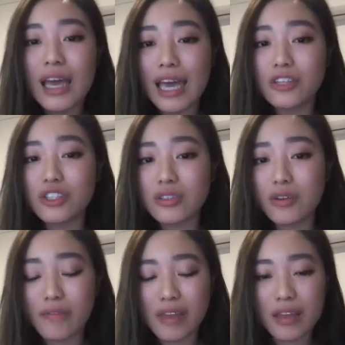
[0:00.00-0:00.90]
and just
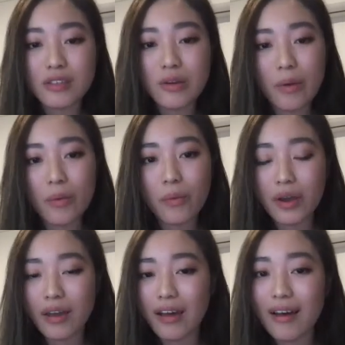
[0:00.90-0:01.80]
don't forget to
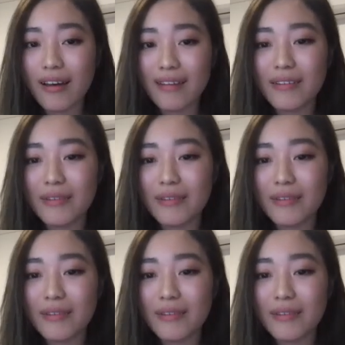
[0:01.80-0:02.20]
work hard.